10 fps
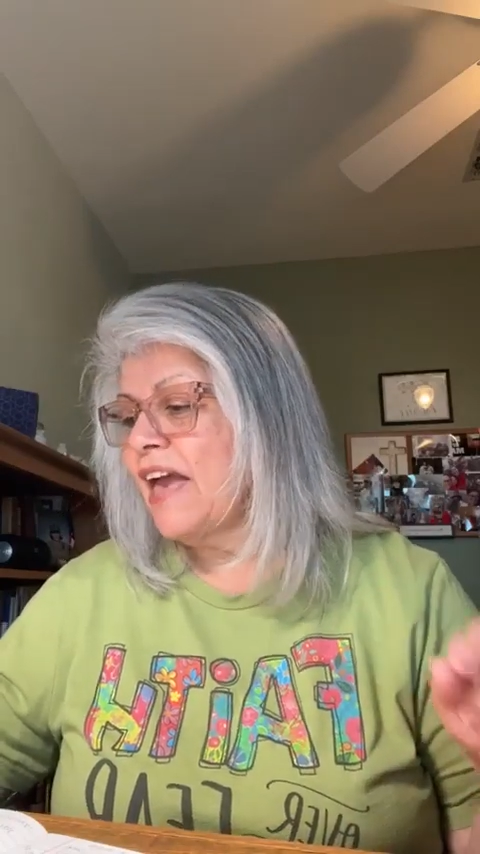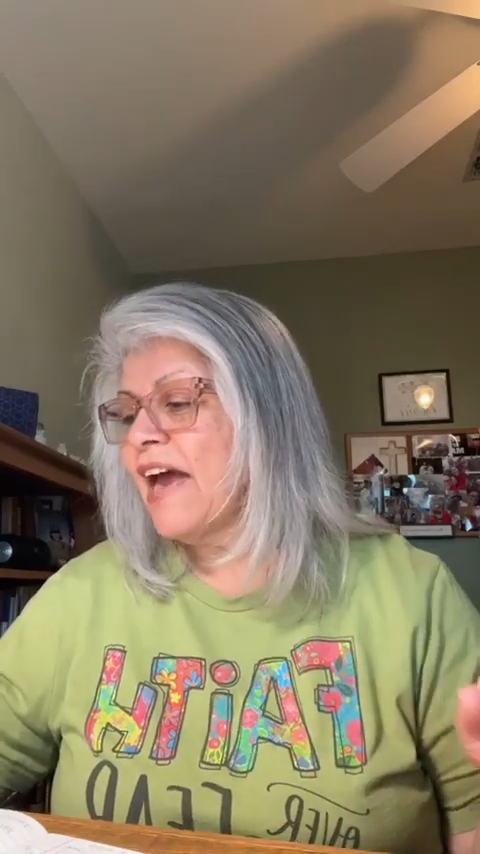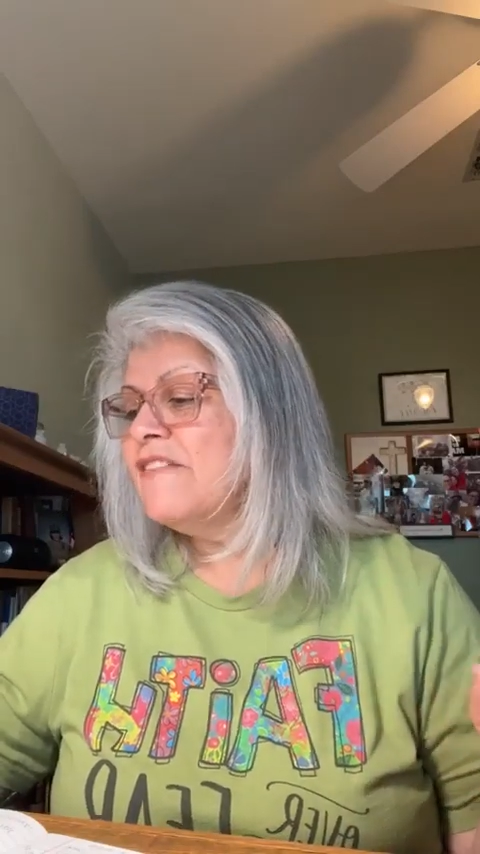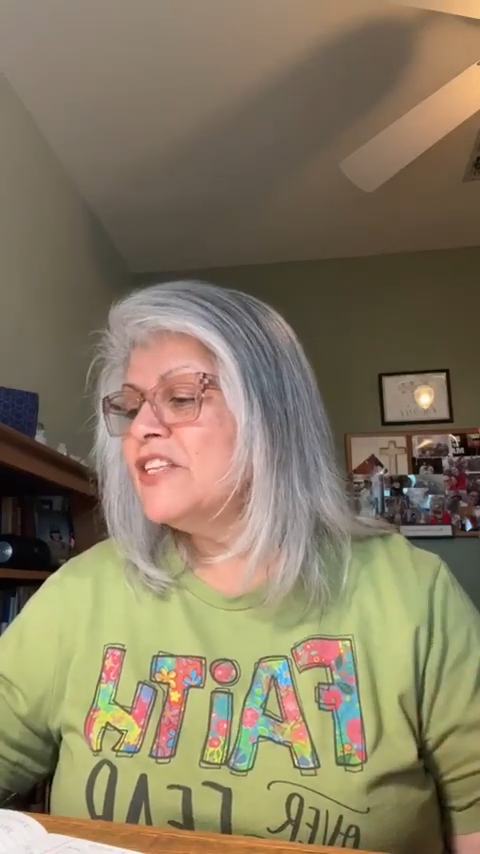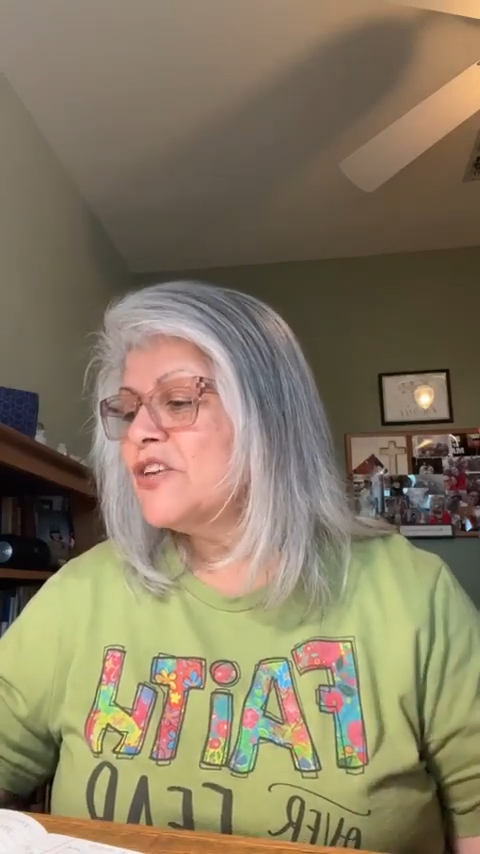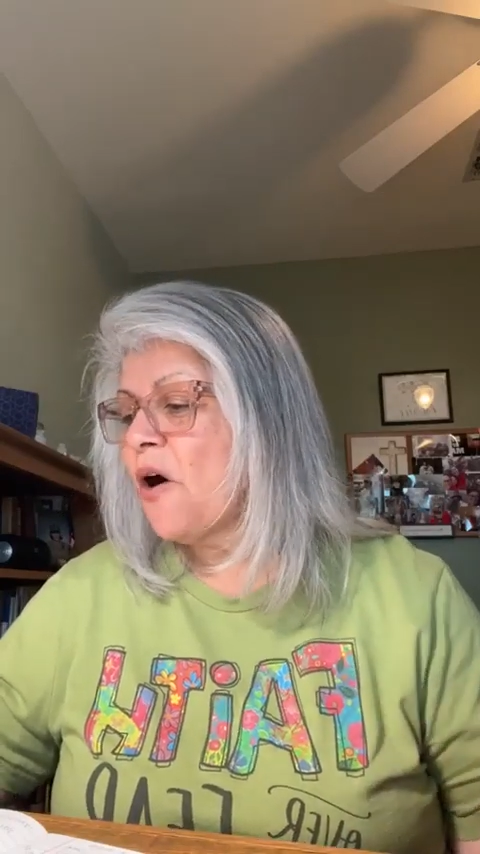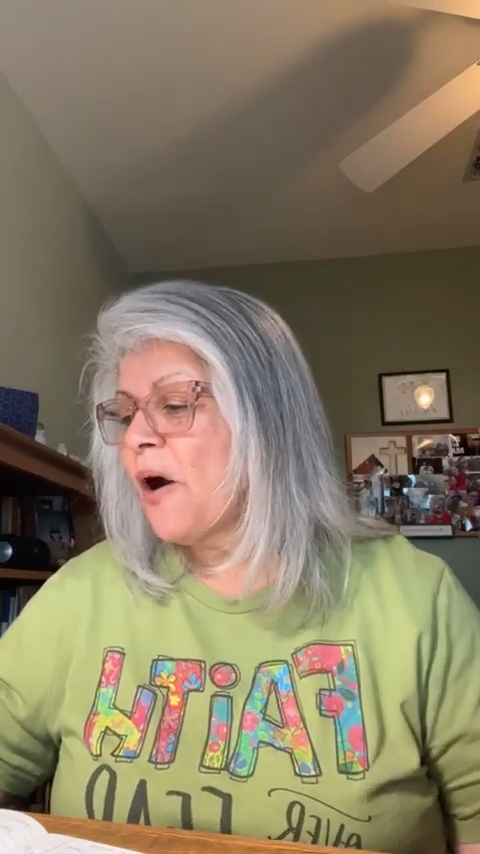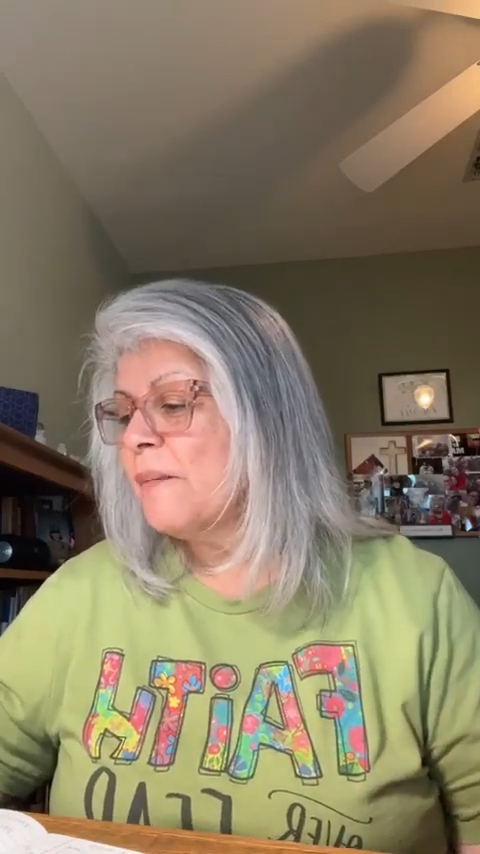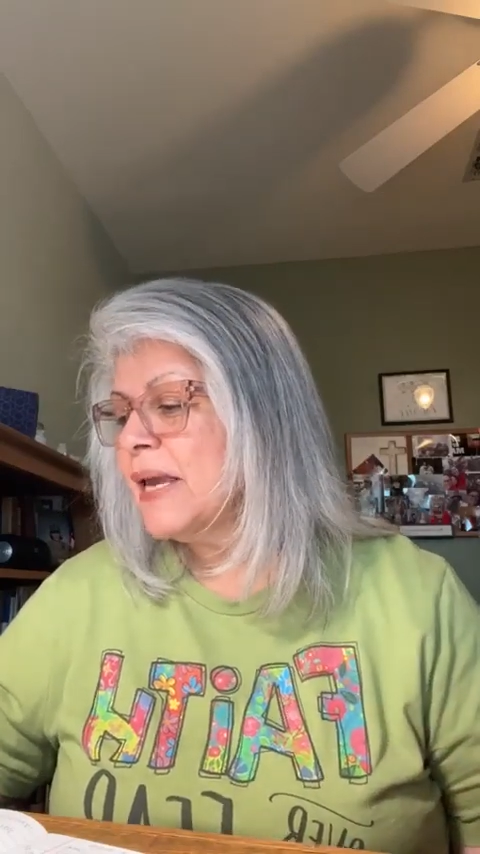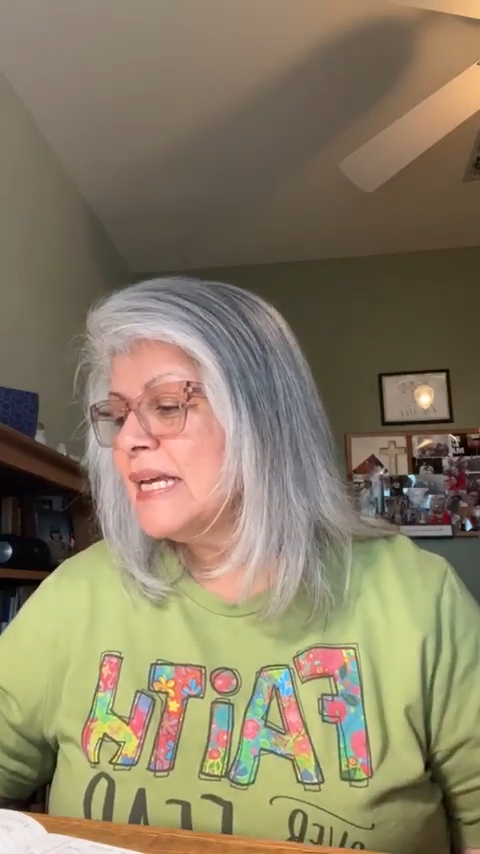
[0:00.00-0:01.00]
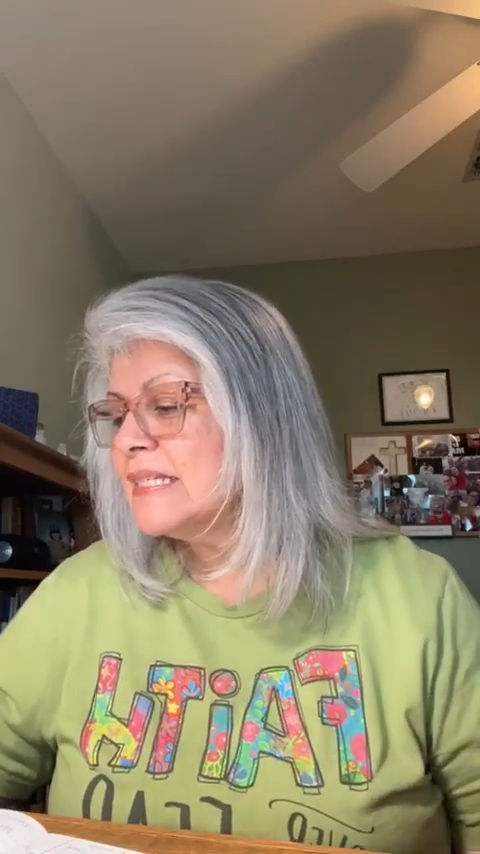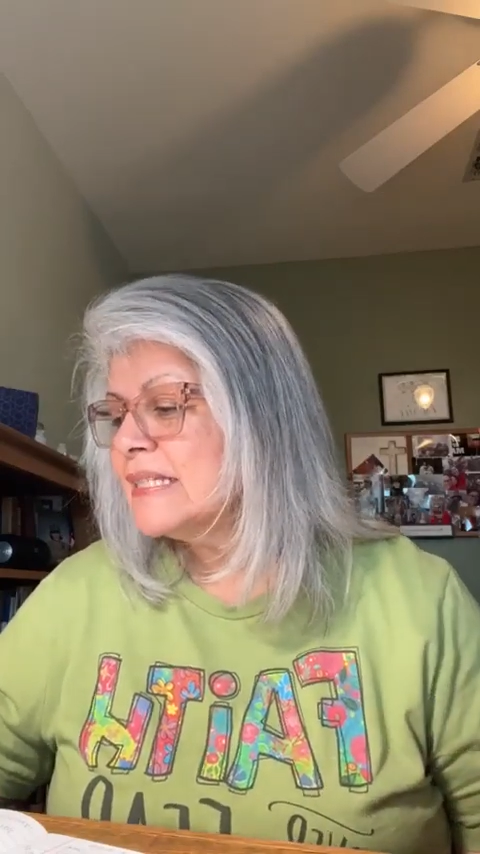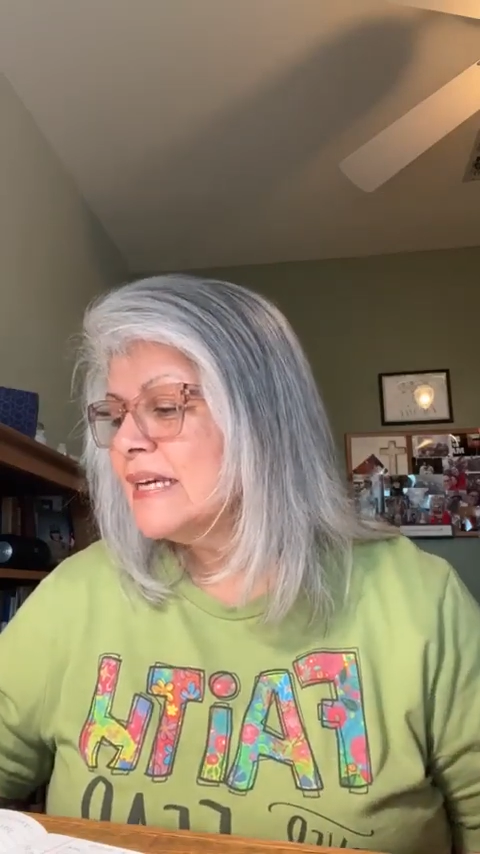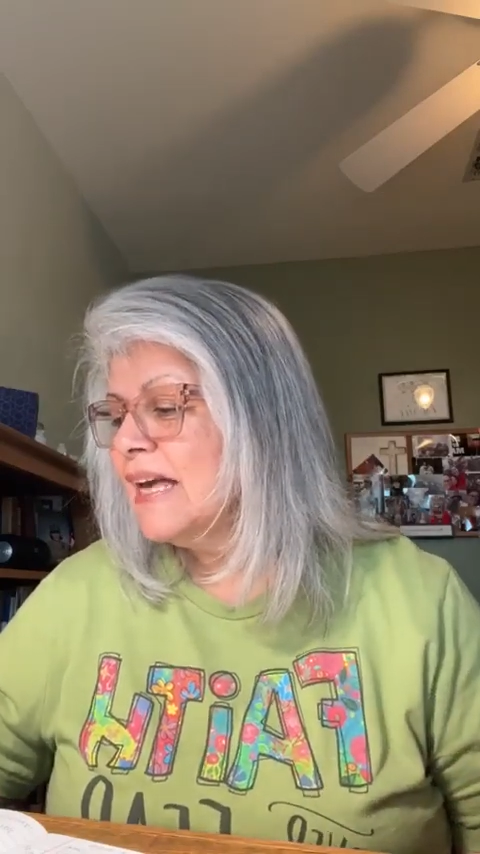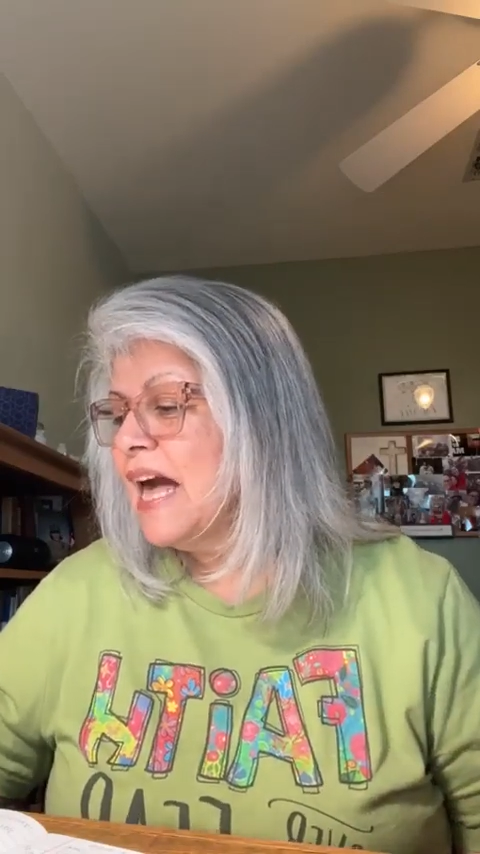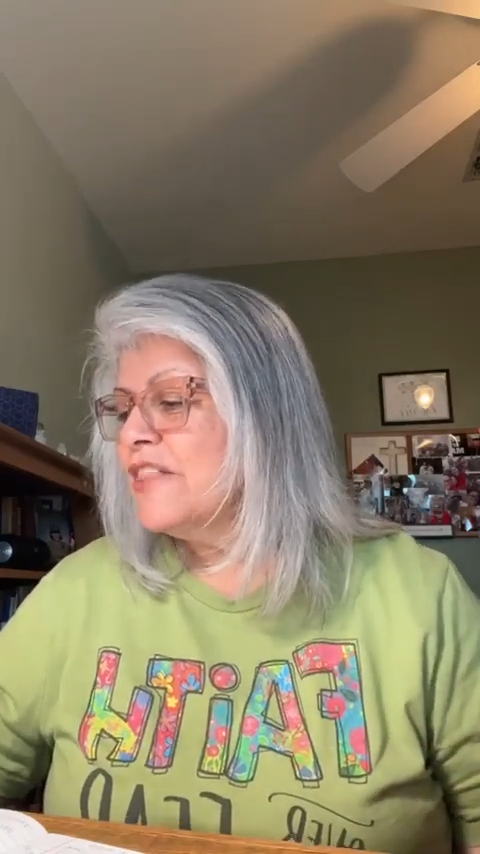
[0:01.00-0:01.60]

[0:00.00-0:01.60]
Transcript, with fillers: of heaven's armies,